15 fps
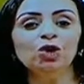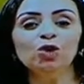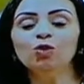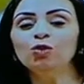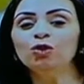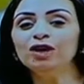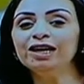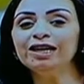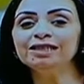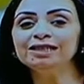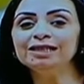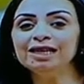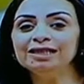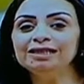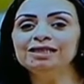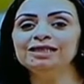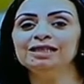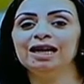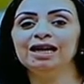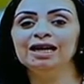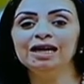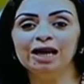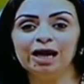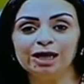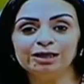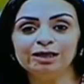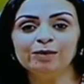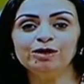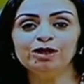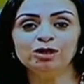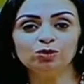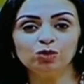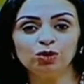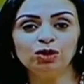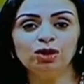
unable to uh,